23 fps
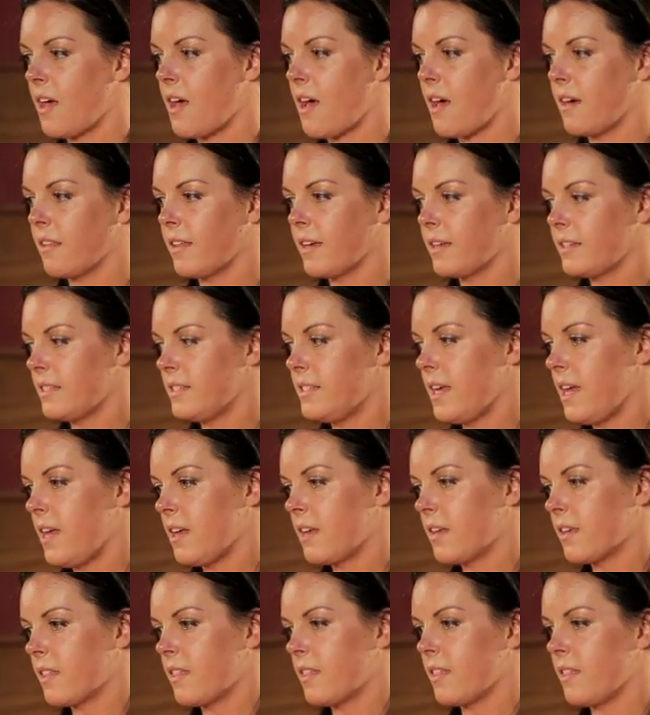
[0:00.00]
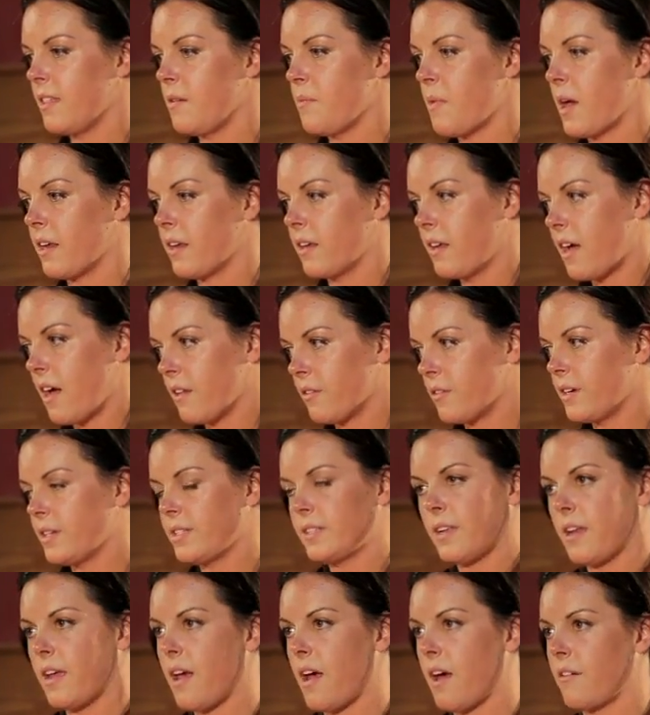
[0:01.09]
I like to take the amount of calories
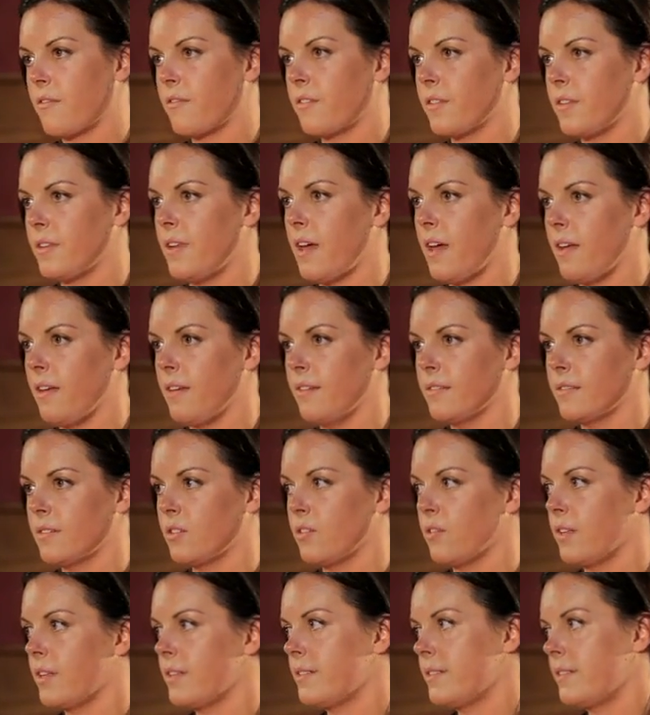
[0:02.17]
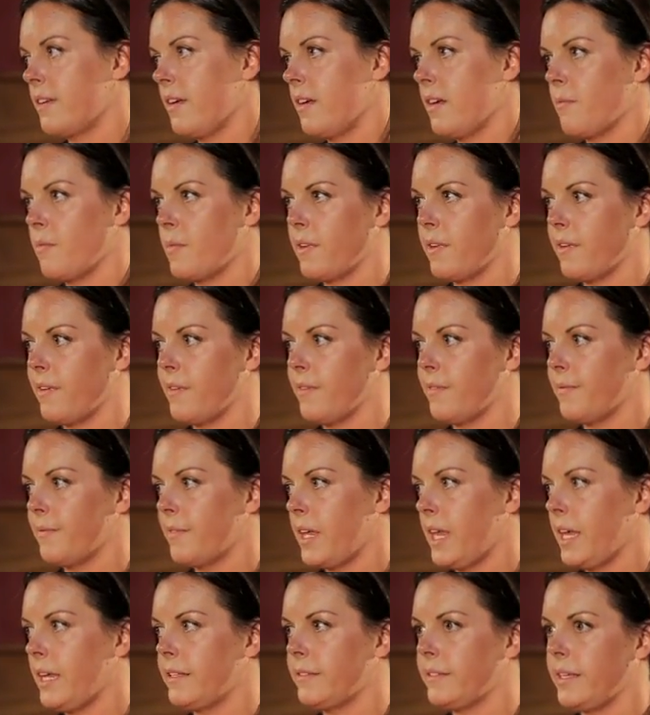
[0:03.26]
that I have for the day. So let's say I'm on a
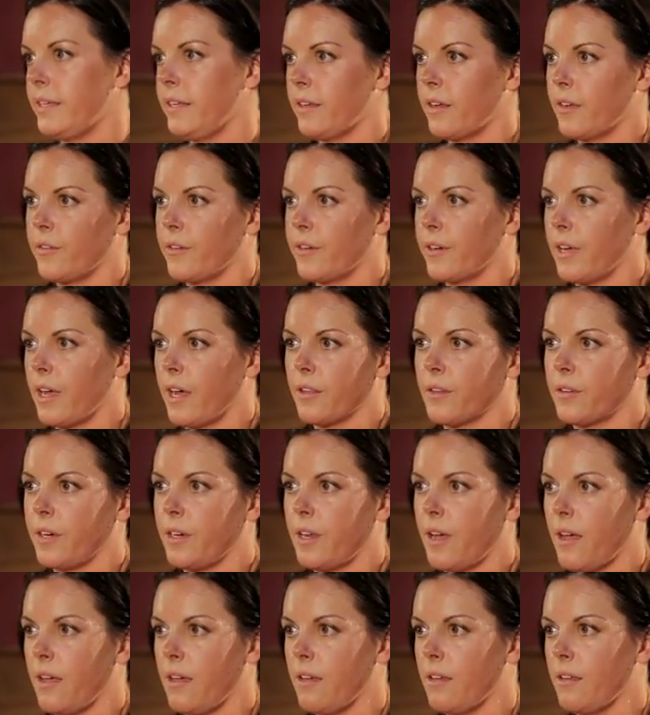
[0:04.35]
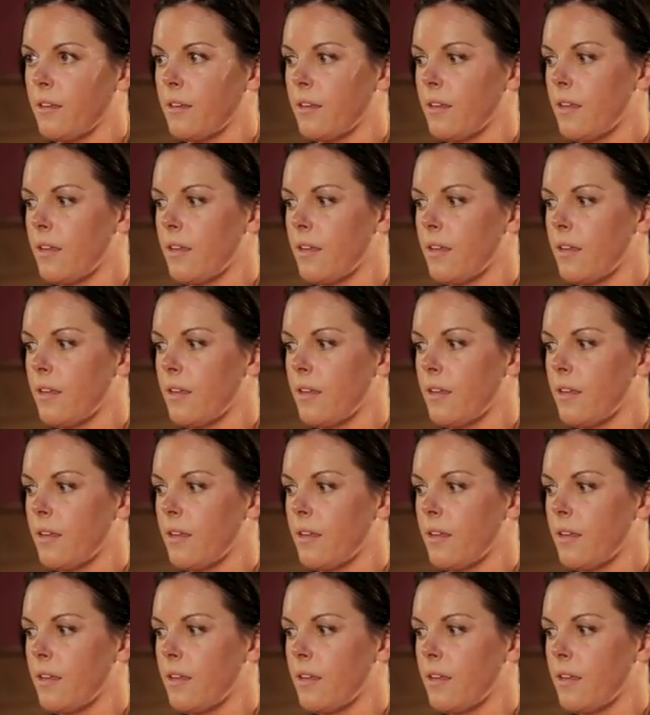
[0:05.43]
1,800 calorie diet,